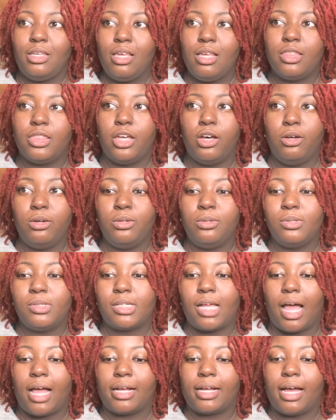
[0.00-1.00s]
those
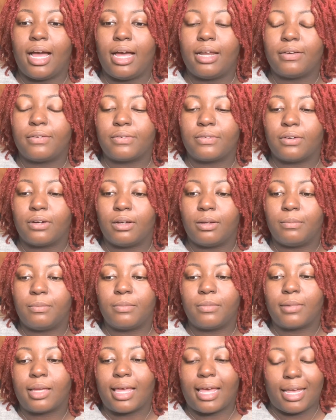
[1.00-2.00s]
I got
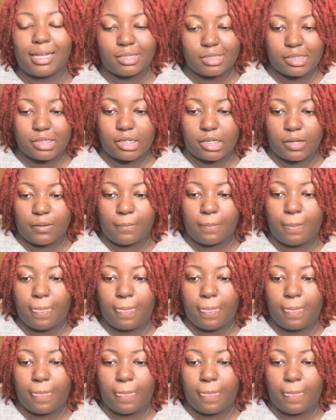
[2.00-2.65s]
from Etsy.